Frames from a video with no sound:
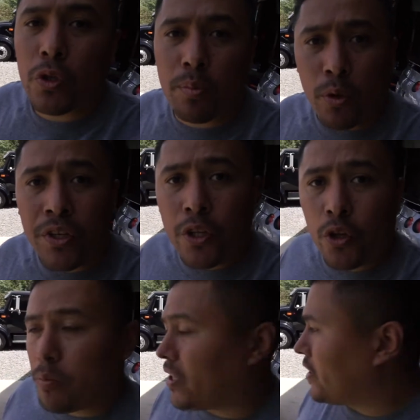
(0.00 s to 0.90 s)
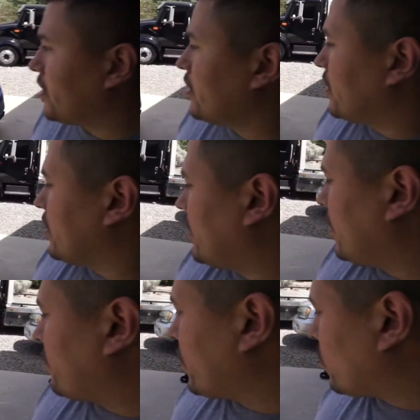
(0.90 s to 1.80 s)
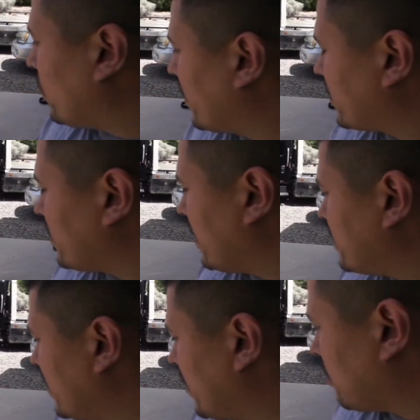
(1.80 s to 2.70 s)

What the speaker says: spooling a little bit for the quad exhaust.